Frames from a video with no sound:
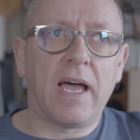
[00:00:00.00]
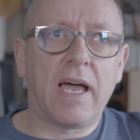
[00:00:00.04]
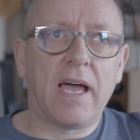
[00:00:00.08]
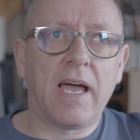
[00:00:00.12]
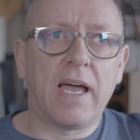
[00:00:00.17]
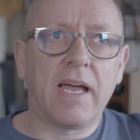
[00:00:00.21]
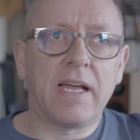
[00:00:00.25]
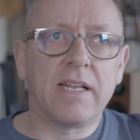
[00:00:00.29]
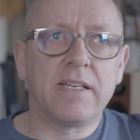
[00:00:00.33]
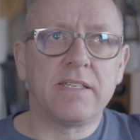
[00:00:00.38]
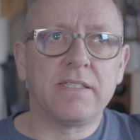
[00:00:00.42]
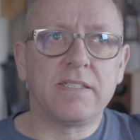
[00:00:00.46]

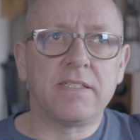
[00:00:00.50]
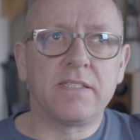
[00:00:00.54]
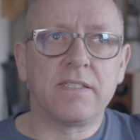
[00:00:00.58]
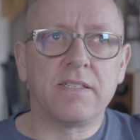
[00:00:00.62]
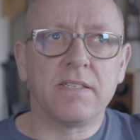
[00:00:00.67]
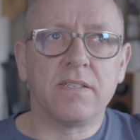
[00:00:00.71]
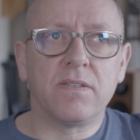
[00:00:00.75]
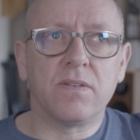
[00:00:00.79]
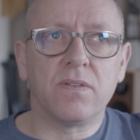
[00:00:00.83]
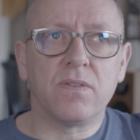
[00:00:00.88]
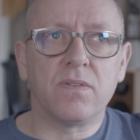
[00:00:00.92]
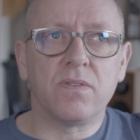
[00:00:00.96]
And
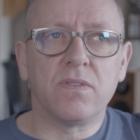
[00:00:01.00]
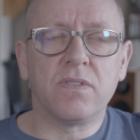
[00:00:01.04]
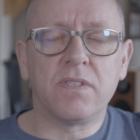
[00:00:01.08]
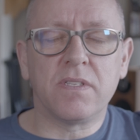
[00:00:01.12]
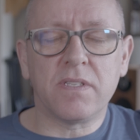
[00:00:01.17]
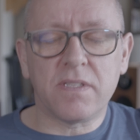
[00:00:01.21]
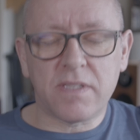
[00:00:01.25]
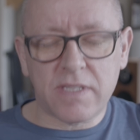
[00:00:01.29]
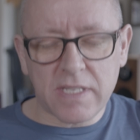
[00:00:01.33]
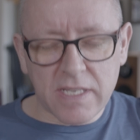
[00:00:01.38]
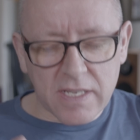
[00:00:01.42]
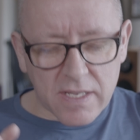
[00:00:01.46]

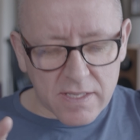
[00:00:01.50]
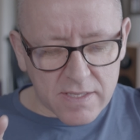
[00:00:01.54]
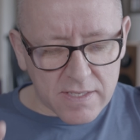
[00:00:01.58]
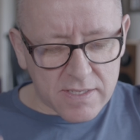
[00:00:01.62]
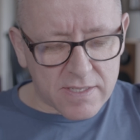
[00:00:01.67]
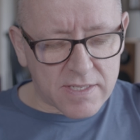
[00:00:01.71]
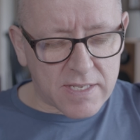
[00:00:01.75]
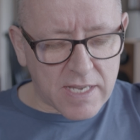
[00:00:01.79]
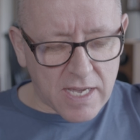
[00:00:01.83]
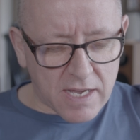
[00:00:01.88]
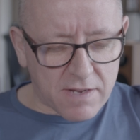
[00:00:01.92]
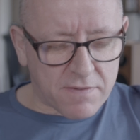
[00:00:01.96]
the
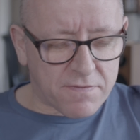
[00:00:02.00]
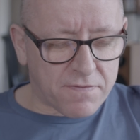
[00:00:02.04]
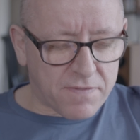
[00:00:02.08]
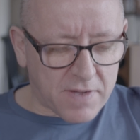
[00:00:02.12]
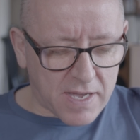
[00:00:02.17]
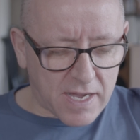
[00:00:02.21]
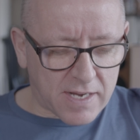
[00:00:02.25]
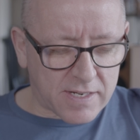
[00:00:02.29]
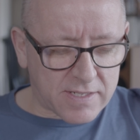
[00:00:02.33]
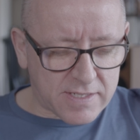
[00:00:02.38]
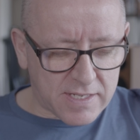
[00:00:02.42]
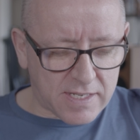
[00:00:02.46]
other sad
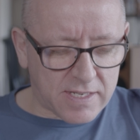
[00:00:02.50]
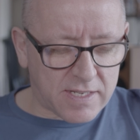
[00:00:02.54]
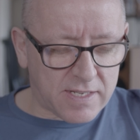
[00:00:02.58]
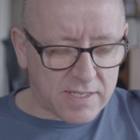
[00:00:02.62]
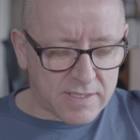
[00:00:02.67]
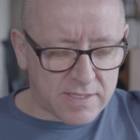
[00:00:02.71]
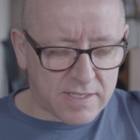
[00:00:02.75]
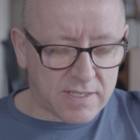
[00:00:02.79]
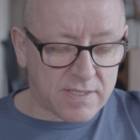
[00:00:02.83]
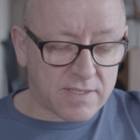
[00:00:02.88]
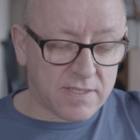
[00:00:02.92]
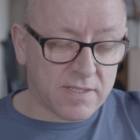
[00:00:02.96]
fact
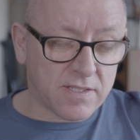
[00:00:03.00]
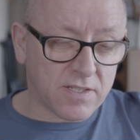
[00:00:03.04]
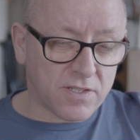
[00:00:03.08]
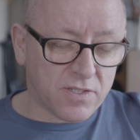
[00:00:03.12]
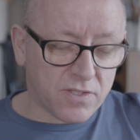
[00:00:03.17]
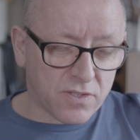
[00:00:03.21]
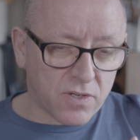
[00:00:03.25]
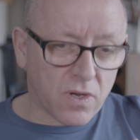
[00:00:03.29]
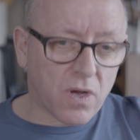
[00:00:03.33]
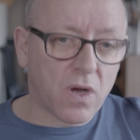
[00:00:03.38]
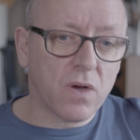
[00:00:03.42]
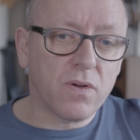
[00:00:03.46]
is
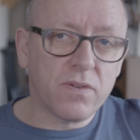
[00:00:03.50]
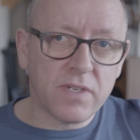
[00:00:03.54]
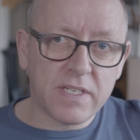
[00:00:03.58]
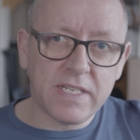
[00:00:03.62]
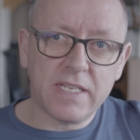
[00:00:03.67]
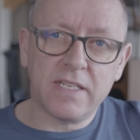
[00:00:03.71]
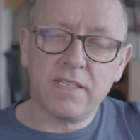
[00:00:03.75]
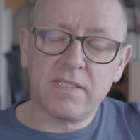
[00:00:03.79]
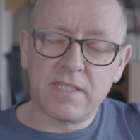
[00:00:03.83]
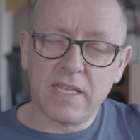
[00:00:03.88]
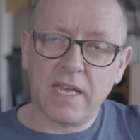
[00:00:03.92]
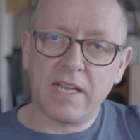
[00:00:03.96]
not
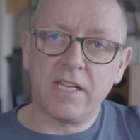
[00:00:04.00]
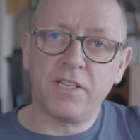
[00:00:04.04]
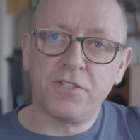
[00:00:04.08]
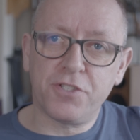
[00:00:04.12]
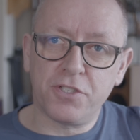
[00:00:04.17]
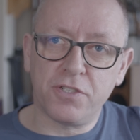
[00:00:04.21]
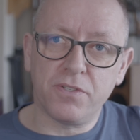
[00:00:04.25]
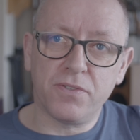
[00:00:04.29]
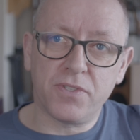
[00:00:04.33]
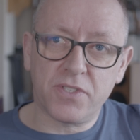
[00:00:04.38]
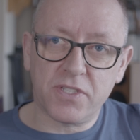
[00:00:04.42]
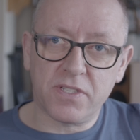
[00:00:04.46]
only is that
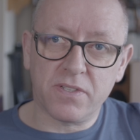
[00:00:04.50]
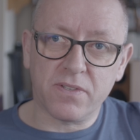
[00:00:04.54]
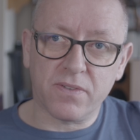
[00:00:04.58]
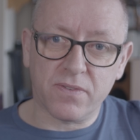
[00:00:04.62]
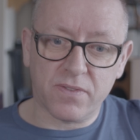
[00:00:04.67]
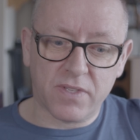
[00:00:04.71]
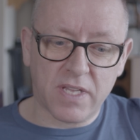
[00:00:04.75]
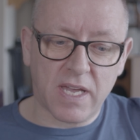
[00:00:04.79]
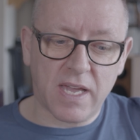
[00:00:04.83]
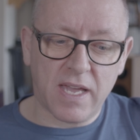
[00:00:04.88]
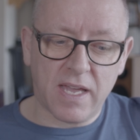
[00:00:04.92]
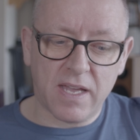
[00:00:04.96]
issue
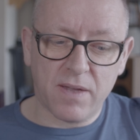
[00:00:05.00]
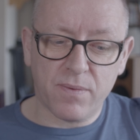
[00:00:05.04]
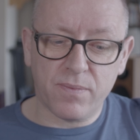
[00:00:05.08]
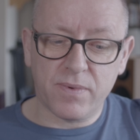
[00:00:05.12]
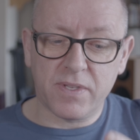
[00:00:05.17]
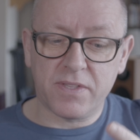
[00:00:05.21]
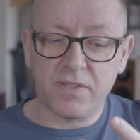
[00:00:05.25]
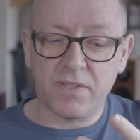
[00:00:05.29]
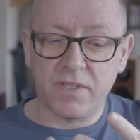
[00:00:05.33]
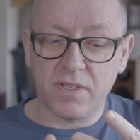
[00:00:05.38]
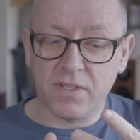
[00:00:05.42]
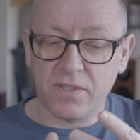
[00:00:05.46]
still there
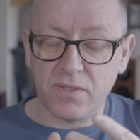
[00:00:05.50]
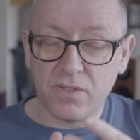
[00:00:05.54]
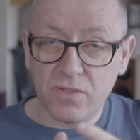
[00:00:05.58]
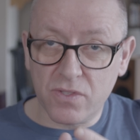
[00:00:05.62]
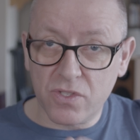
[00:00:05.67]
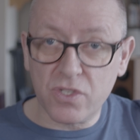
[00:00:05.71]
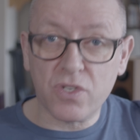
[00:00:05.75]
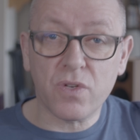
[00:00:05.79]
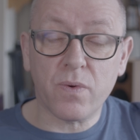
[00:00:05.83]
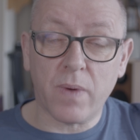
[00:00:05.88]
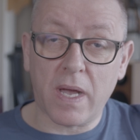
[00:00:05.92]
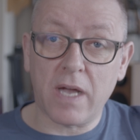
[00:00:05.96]
with the
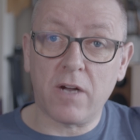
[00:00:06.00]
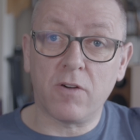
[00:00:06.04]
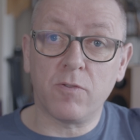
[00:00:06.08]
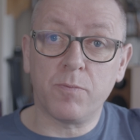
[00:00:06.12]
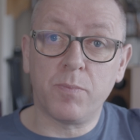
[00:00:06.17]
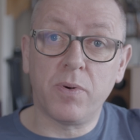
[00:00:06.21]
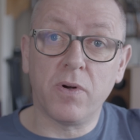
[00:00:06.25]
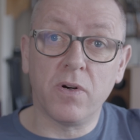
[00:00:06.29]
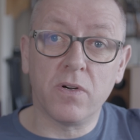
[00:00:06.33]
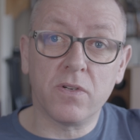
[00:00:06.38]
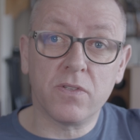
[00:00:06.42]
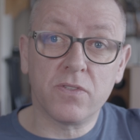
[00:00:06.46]
two
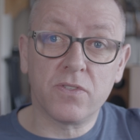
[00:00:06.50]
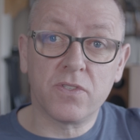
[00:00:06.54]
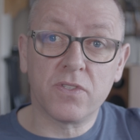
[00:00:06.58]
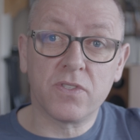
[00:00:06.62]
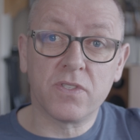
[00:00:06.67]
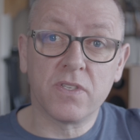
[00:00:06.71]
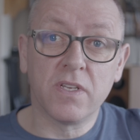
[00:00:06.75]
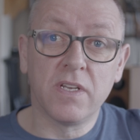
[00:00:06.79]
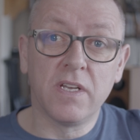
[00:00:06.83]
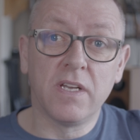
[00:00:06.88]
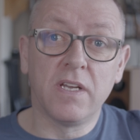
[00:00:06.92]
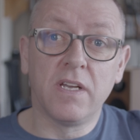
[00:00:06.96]

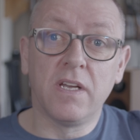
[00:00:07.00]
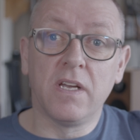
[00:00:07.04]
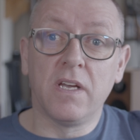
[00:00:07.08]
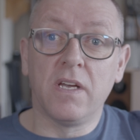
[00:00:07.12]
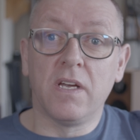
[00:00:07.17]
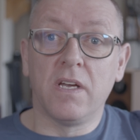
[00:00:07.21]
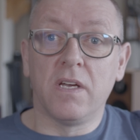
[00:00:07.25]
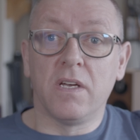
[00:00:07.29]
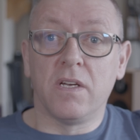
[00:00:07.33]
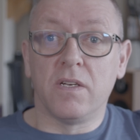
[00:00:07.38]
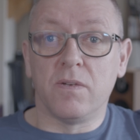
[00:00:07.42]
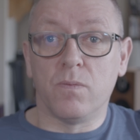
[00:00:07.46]
outputs,
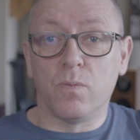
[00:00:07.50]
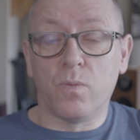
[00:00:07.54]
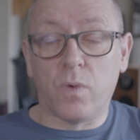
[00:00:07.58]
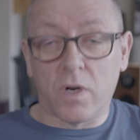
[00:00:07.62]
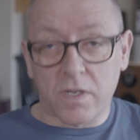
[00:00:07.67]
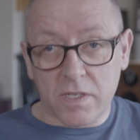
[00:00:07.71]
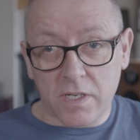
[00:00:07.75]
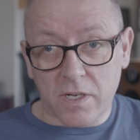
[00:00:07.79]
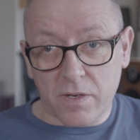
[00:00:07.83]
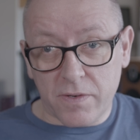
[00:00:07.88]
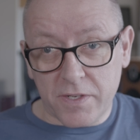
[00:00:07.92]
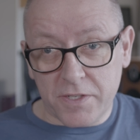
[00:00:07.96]

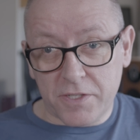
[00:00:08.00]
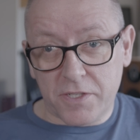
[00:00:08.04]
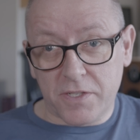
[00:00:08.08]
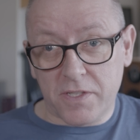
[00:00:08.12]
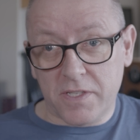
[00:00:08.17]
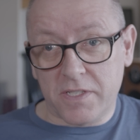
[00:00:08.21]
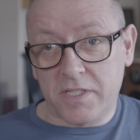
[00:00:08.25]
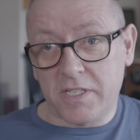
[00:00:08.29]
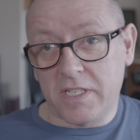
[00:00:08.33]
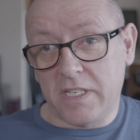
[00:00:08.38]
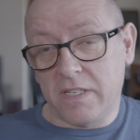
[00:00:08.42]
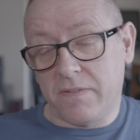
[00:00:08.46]
one going
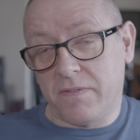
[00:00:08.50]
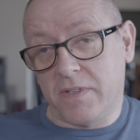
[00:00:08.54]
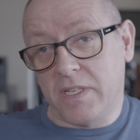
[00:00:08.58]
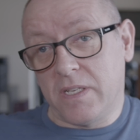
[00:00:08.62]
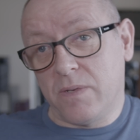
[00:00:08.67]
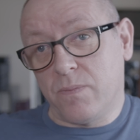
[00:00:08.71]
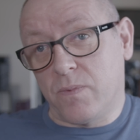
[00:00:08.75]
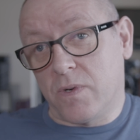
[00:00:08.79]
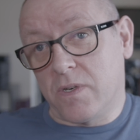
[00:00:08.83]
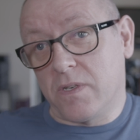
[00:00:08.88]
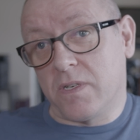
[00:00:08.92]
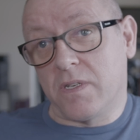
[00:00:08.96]
to the
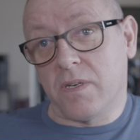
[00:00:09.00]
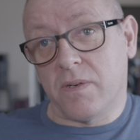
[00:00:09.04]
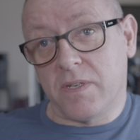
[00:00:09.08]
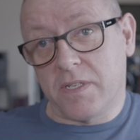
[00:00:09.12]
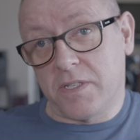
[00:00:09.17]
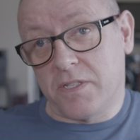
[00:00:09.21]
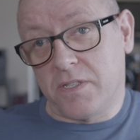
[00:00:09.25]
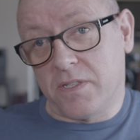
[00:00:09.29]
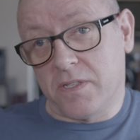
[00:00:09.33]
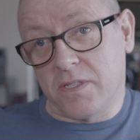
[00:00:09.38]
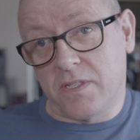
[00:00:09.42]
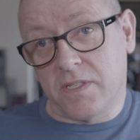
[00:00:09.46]
TV, one
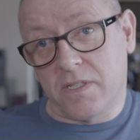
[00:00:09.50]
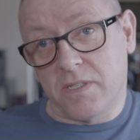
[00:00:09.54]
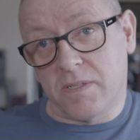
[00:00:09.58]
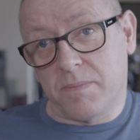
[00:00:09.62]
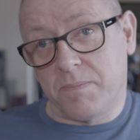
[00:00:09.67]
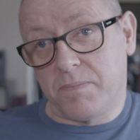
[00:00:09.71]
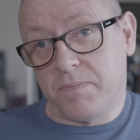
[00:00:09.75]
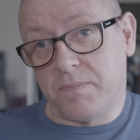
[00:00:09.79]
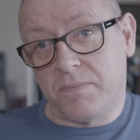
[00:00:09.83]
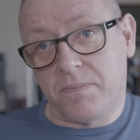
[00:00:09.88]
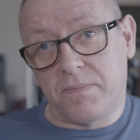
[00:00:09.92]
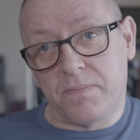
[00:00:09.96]
going to
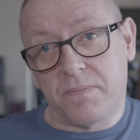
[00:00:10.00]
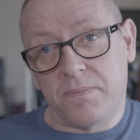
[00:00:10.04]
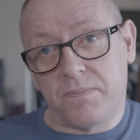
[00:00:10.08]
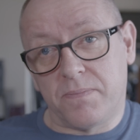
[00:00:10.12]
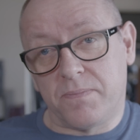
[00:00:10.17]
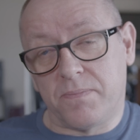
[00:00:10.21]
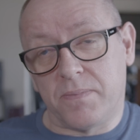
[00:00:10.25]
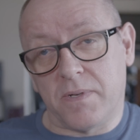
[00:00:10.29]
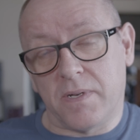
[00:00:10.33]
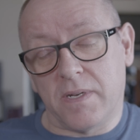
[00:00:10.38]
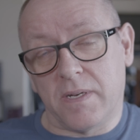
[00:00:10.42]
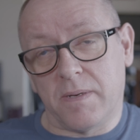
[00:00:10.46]
the
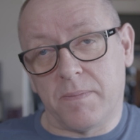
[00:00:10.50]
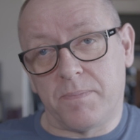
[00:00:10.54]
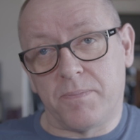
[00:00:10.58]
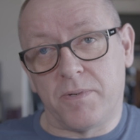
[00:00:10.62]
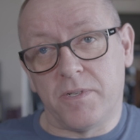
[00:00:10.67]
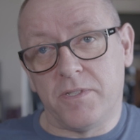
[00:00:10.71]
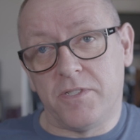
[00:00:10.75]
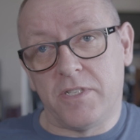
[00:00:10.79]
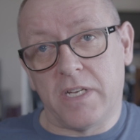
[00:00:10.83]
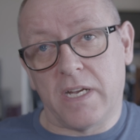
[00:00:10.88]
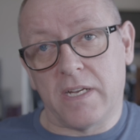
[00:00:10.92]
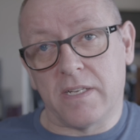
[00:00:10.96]

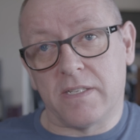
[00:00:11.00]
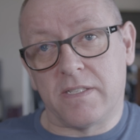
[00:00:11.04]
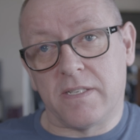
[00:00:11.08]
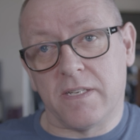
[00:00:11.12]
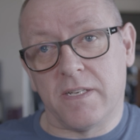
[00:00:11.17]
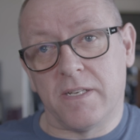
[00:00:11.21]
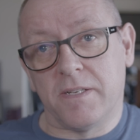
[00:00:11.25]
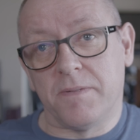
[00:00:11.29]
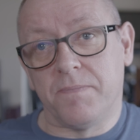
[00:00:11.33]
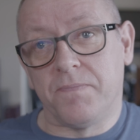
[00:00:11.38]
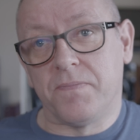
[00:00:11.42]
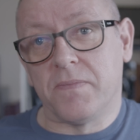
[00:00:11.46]

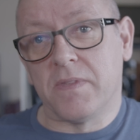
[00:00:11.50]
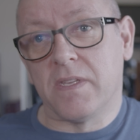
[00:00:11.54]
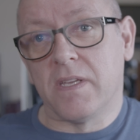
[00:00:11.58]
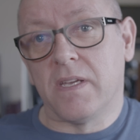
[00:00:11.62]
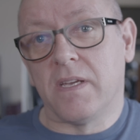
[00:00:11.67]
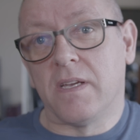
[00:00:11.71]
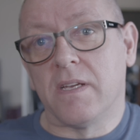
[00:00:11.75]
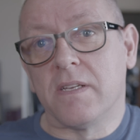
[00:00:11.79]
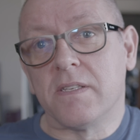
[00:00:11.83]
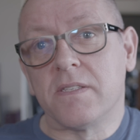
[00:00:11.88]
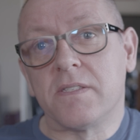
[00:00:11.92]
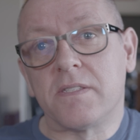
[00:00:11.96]
projector,
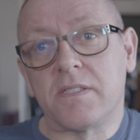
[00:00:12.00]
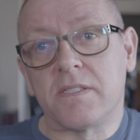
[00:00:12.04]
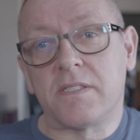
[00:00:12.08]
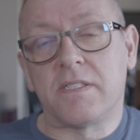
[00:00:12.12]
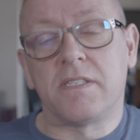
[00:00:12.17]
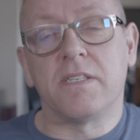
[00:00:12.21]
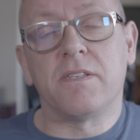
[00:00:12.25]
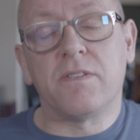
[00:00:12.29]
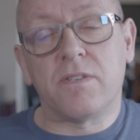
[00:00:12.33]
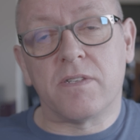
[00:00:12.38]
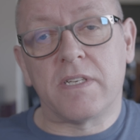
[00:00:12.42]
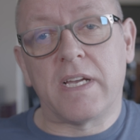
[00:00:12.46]

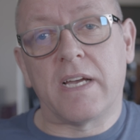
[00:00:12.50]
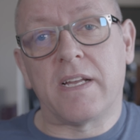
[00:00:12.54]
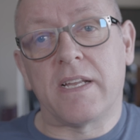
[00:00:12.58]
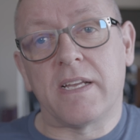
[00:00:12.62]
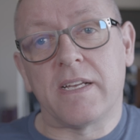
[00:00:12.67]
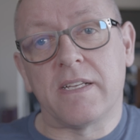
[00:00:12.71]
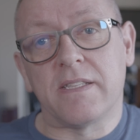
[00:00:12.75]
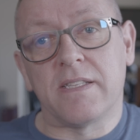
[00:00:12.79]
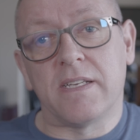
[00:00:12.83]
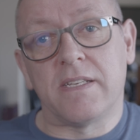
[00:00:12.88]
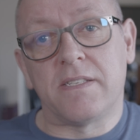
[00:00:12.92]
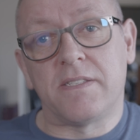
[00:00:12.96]
still
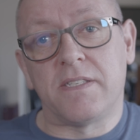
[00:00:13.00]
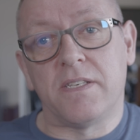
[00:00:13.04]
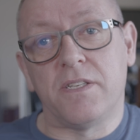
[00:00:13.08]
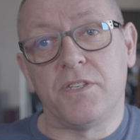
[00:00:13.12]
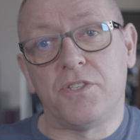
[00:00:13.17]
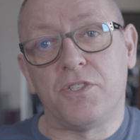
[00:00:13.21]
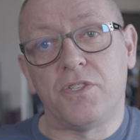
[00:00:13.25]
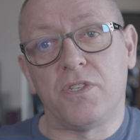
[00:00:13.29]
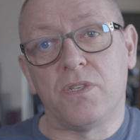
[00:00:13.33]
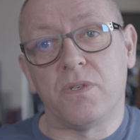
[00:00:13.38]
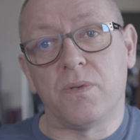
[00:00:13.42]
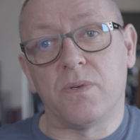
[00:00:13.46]
getting this
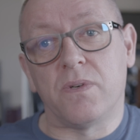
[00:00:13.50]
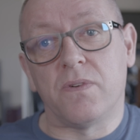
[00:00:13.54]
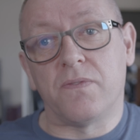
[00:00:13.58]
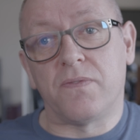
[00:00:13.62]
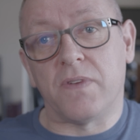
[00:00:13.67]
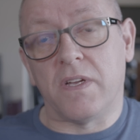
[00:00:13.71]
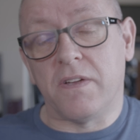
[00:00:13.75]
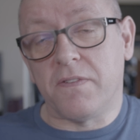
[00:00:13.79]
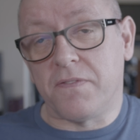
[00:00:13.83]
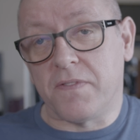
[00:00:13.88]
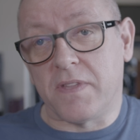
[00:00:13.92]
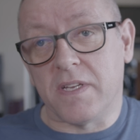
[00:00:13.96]
issue
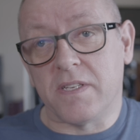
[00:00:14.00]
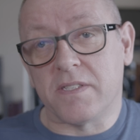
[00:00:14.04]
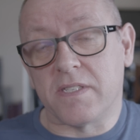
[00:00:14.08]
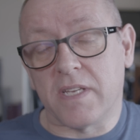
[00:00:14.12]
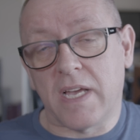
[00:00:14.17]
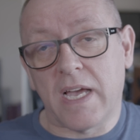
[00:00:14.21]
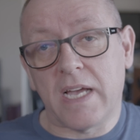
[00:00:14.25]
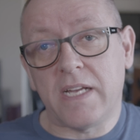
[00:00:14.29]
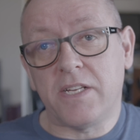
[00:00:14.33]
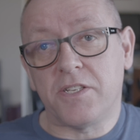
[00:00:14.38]
of if there's a